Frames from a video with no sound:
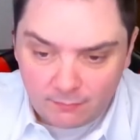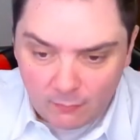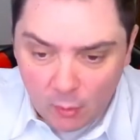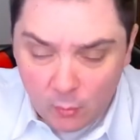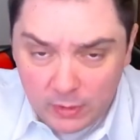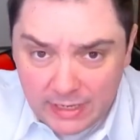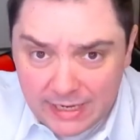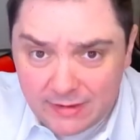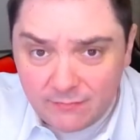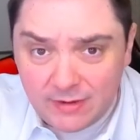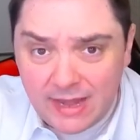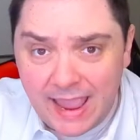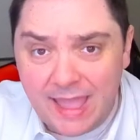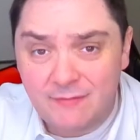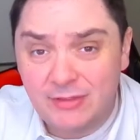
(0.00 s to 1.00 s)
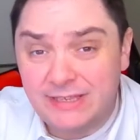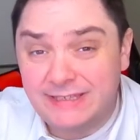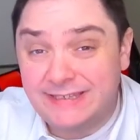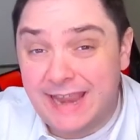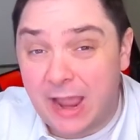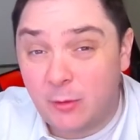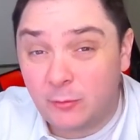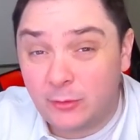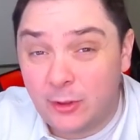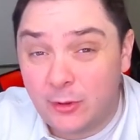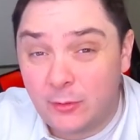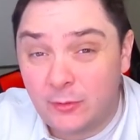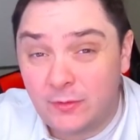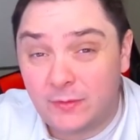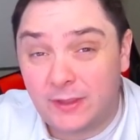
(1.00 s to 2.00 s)
We even have a
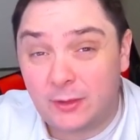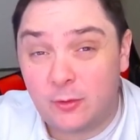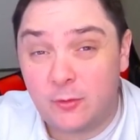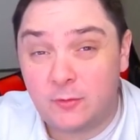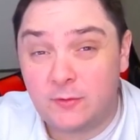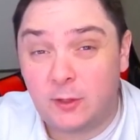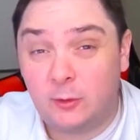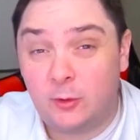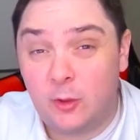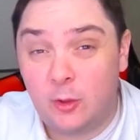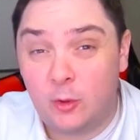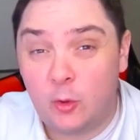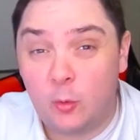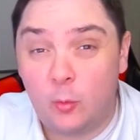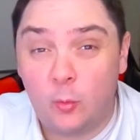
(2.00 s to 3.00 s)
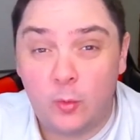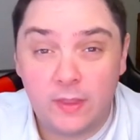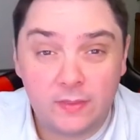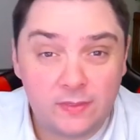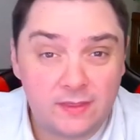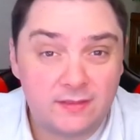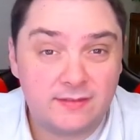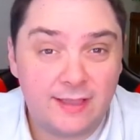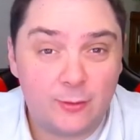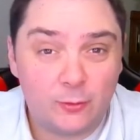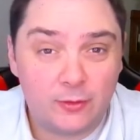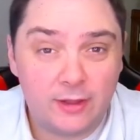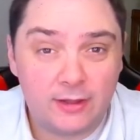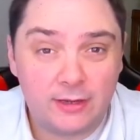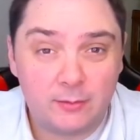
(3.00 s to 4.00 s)
download that goes along with this
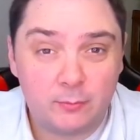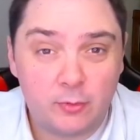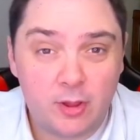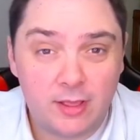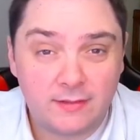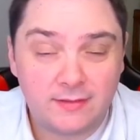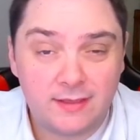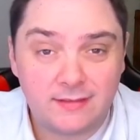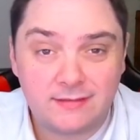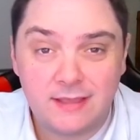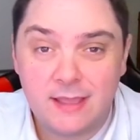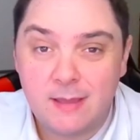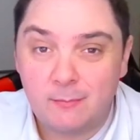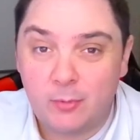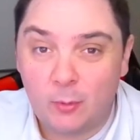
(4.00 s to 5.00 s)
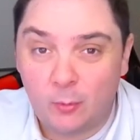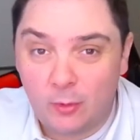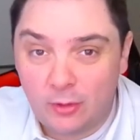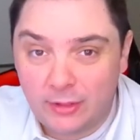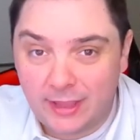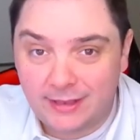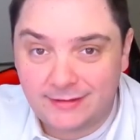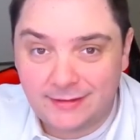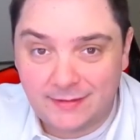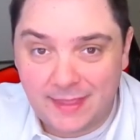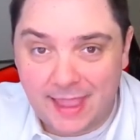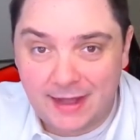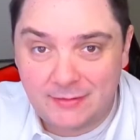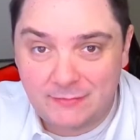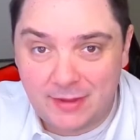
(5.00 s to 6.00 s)
outlining process, but we'll get to
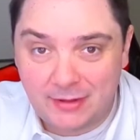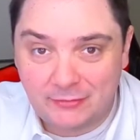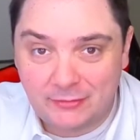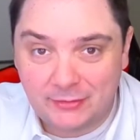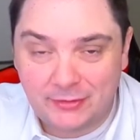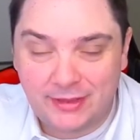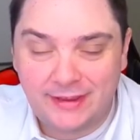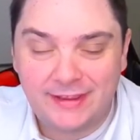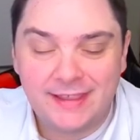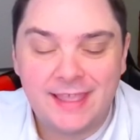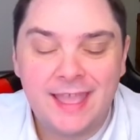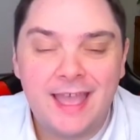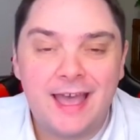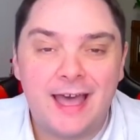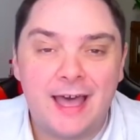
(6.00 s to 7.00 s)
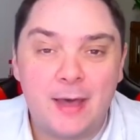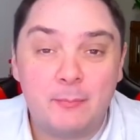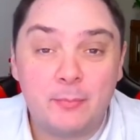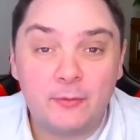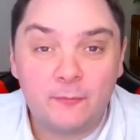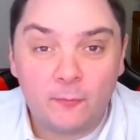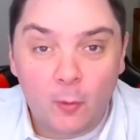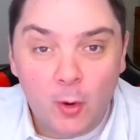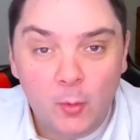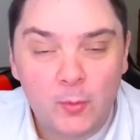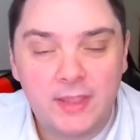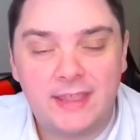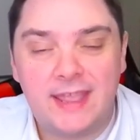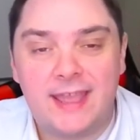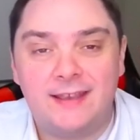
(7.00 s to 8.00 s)
that eventually. Um, before
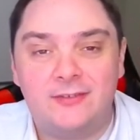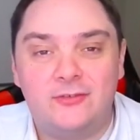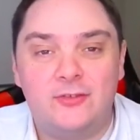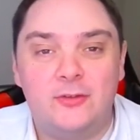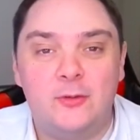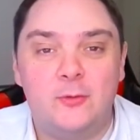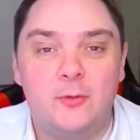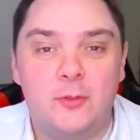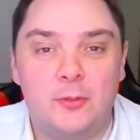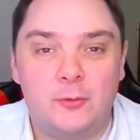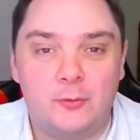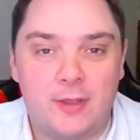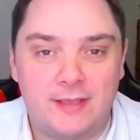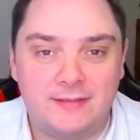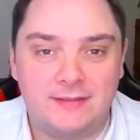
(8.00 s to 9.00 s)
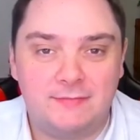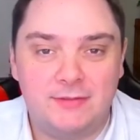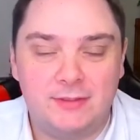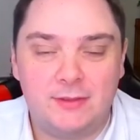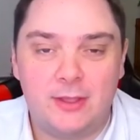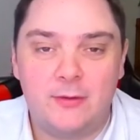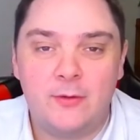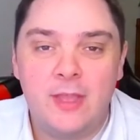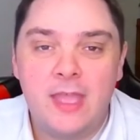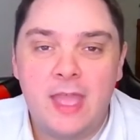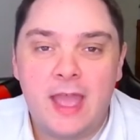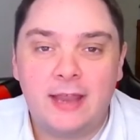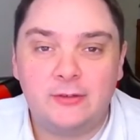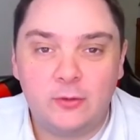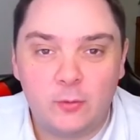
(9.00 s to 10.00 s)
we get to the rest of it, though,
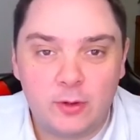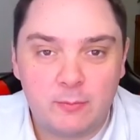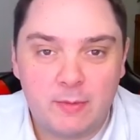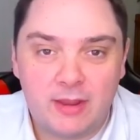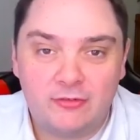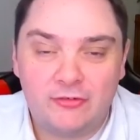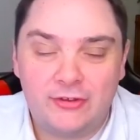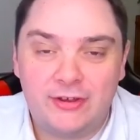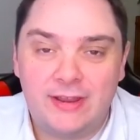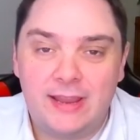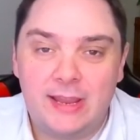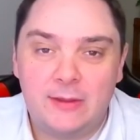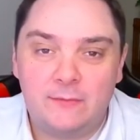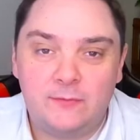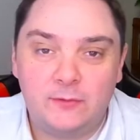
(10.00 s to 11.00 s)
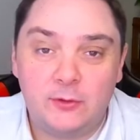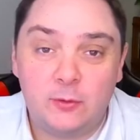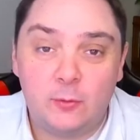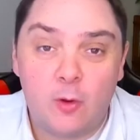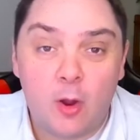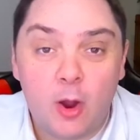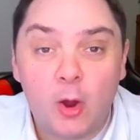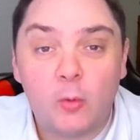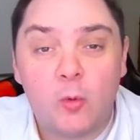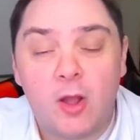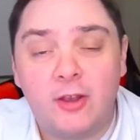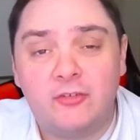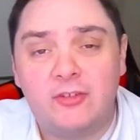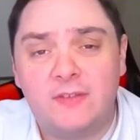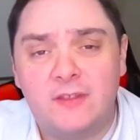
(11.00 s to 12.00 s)
I do want to mention if you are
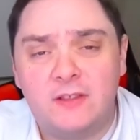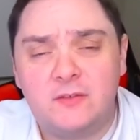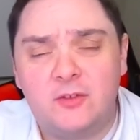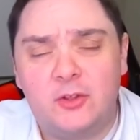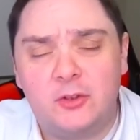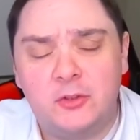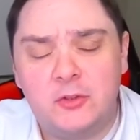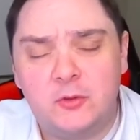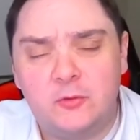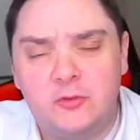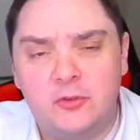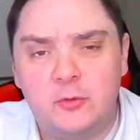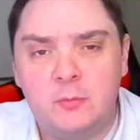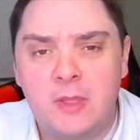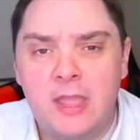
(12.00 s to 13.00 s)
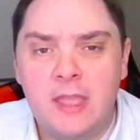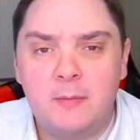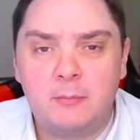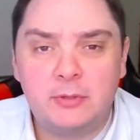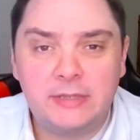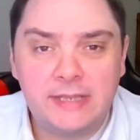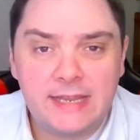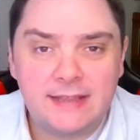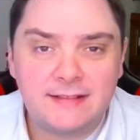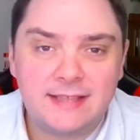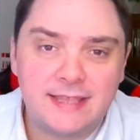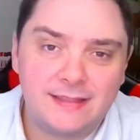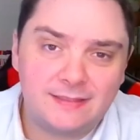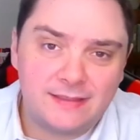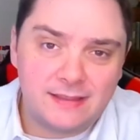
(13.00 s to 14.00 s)
watching this on YouTube, please
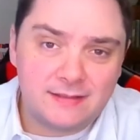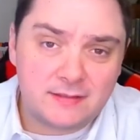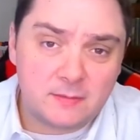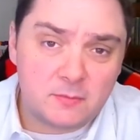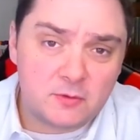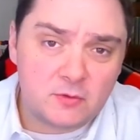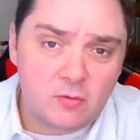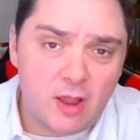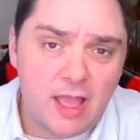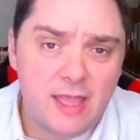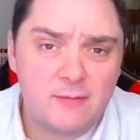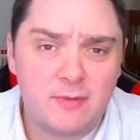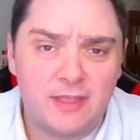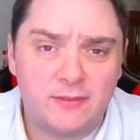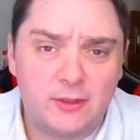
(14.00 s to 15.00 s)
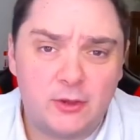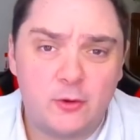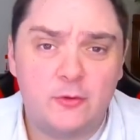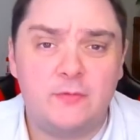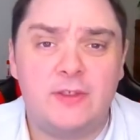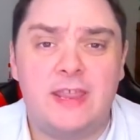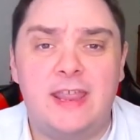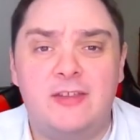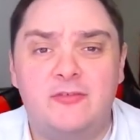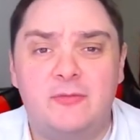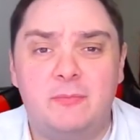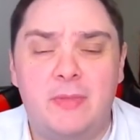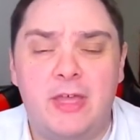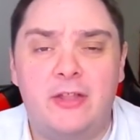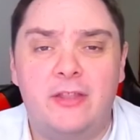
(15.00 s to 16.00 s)
hit the subscribe and the
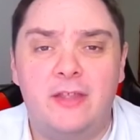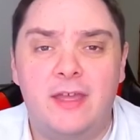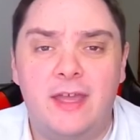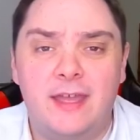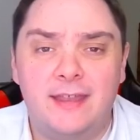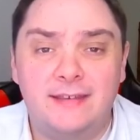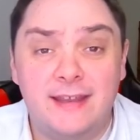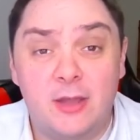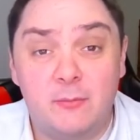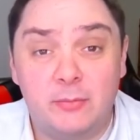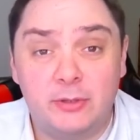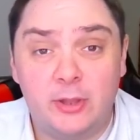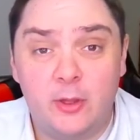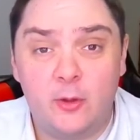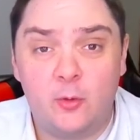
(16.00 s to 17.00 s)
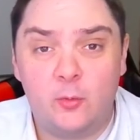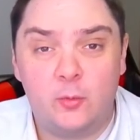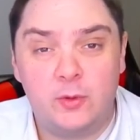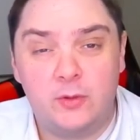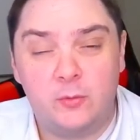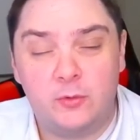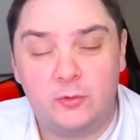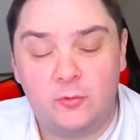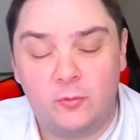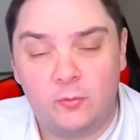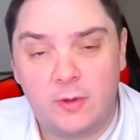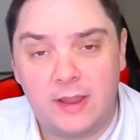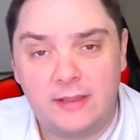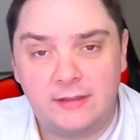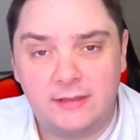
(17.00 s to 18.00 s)
notification bell uh, down below. We would
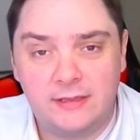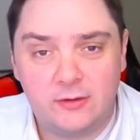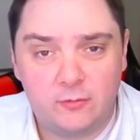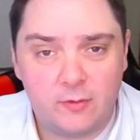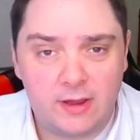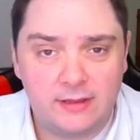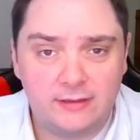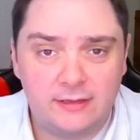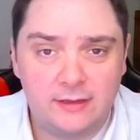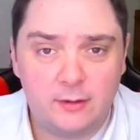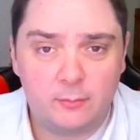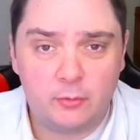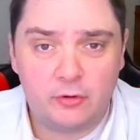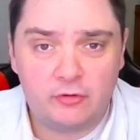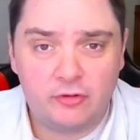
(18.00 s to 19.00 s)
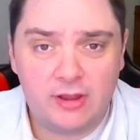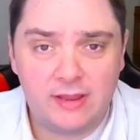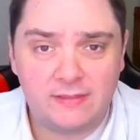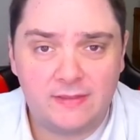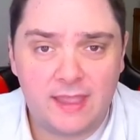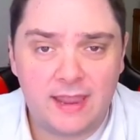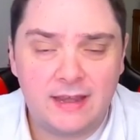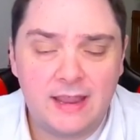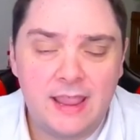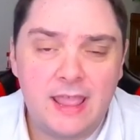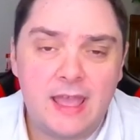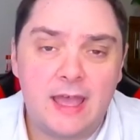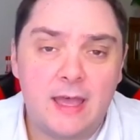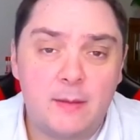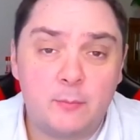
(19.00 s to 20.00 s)
greatly, greatly appreciate that.
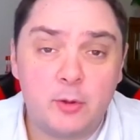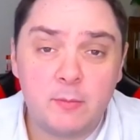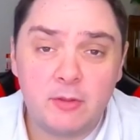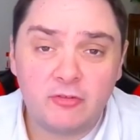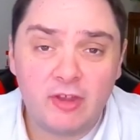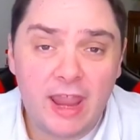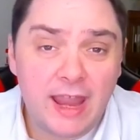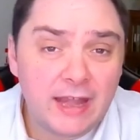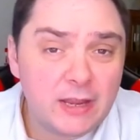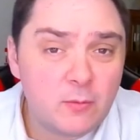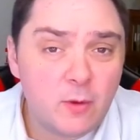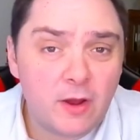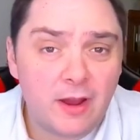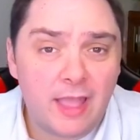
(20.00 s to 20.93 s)
Um, pretty much anywhere